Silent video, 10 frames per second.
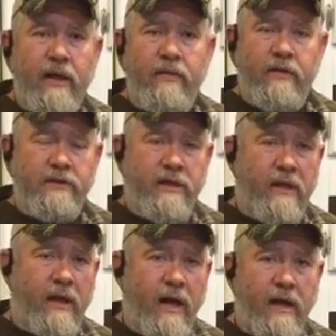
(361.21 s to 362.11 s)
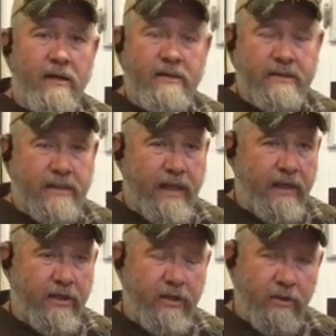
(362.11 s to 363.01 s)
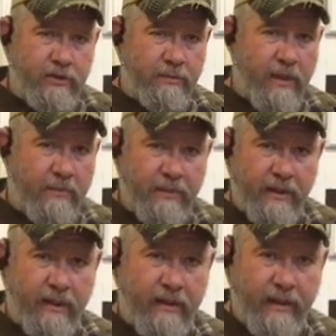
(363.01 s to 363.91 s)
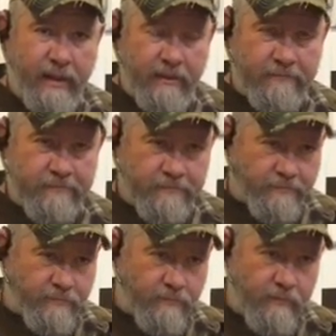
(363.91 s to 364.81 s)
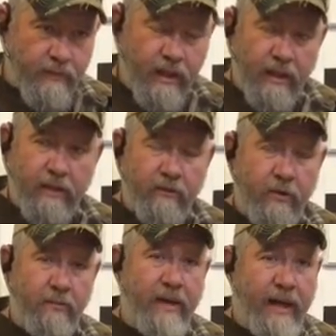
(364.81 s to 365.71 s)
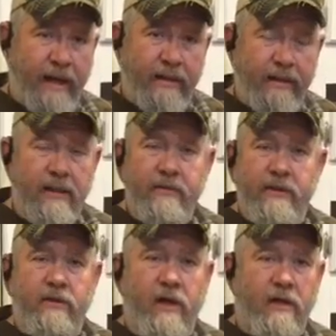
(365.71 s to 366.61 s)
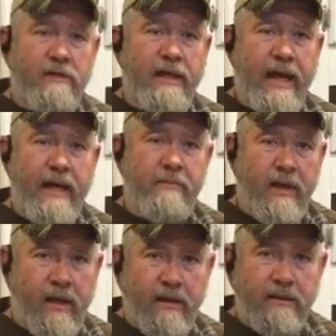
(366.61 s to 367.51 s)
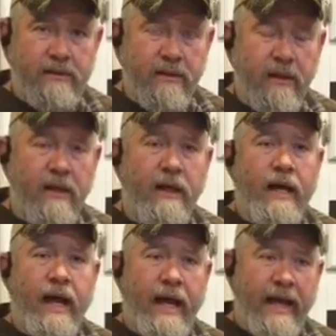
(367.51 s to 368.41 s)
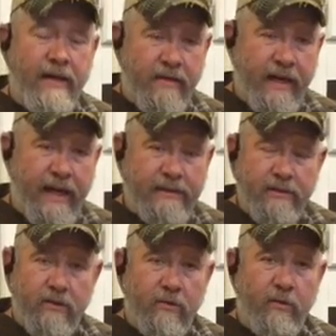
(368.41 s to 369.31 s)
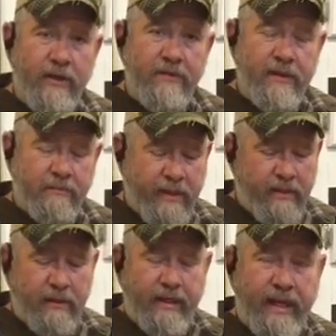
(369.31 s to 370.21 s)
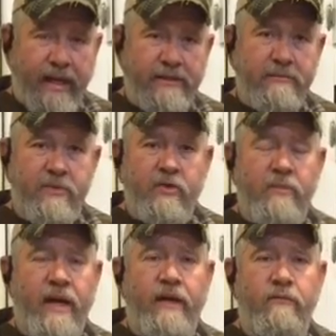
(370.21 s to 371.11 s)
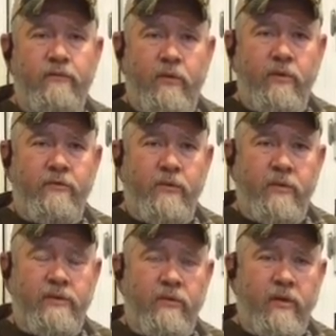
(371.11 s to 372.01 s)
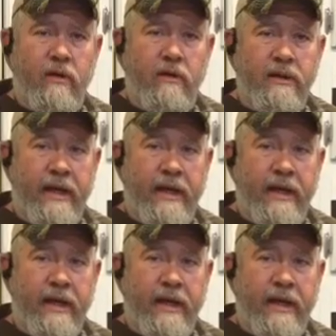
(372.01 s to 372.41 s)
There's a lock that's got a huge popularity group behind it that are called cam locks, and that has a little rivet in the middle, and it has to move back and forth for it to work.